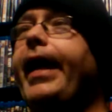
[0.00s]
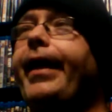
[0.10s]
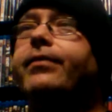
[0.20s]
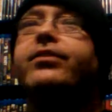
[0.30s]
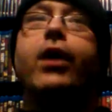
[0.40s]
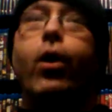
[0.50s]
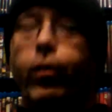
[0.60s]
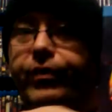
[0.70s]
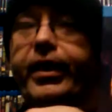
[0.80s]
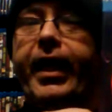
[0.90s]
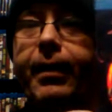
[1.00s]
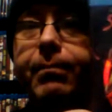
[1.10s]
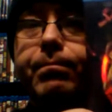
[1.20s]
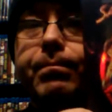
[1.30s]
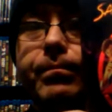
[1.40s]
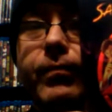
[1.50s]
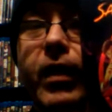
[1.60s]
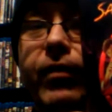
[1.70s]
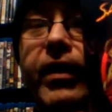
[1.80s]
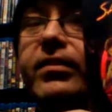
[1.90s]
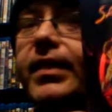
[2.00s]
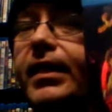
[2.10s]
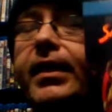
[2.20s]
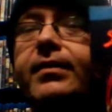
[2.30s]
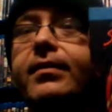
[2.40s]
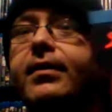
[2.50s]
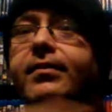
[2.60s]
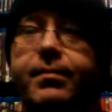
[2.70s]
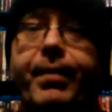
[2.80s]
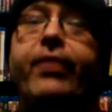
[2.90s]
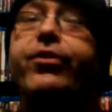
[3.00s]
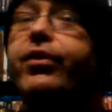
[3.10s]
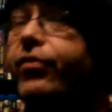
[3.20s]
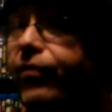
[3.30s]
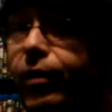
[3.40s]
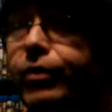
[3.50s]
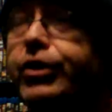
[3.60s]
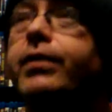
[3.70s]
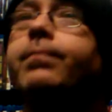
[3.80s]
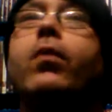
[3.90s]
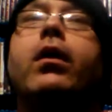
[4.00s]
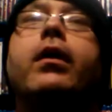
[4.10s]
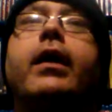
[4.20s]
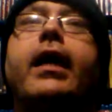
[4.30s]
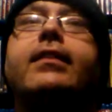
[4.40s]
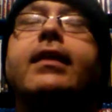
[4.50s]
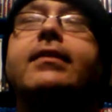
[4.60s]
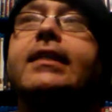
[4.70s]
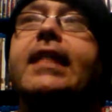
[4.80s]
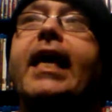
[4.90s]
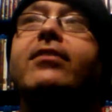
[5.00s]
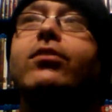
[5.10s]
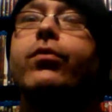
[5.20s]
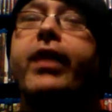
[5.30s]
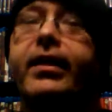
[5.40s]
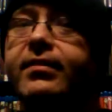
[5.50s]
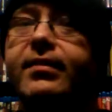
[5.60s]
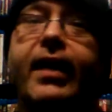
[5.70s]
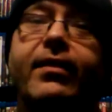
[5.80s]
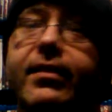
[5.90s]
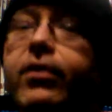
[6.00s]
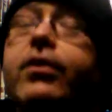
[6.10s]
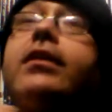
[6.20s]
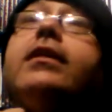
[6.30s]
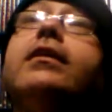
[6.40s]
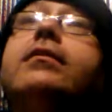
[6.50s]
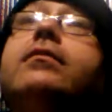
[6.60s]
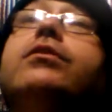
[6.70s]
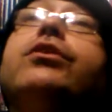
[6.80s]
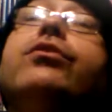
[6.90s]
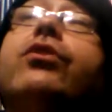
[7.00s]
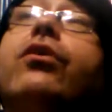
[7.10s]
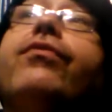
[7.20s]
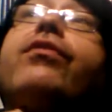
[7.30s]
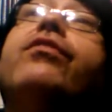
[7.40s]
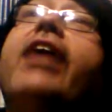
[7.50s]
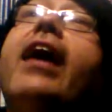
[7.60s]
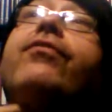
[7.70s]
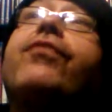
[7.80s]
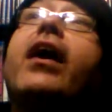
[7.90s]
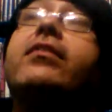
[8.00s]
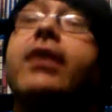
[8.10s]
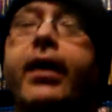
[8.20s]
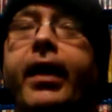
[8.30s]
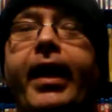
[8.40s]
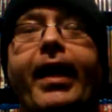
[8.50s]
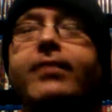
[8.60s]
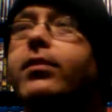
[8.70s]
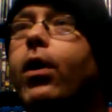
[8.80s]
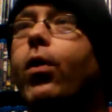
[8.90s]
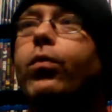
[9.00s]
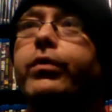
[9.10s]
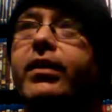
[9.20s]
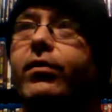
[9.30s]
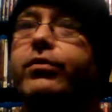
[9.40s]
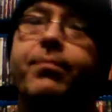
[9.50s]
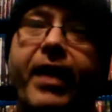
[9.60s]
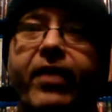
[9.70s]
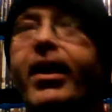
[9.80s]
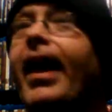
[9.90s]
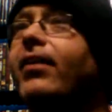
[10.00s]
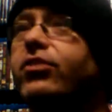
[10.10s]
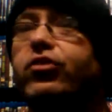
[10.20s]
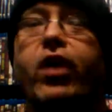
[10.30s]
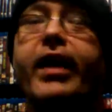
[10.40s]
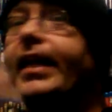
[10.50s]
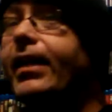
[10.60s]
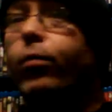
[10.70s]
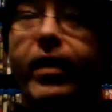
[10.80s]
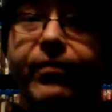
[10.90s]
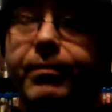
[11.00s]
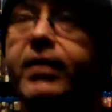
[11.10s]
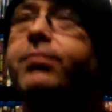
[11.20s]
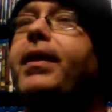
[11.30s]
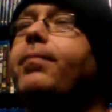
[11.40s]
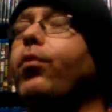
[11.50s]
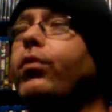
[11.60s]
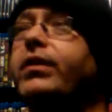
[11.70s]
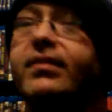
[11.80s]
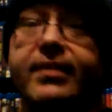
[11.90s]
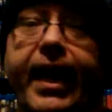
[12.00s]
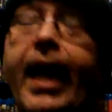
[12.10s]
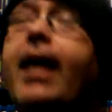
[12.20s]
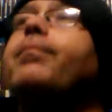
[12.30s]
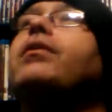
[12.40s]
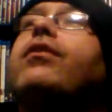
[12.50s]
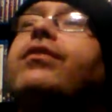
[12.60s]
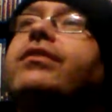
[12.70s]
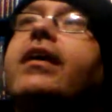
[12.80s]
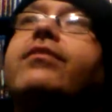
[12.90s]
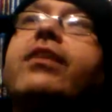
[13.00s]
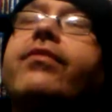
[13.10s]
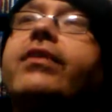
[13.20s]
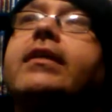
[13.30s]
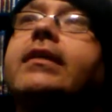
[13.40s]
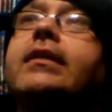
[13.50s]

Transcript: And so they, you know, they see that Samantha is a virgin and things like that. So they decide that they're going to use her for the sacrifice. And so, you know, Samantha has to try to get away from these people and escape and all this kind of stuff.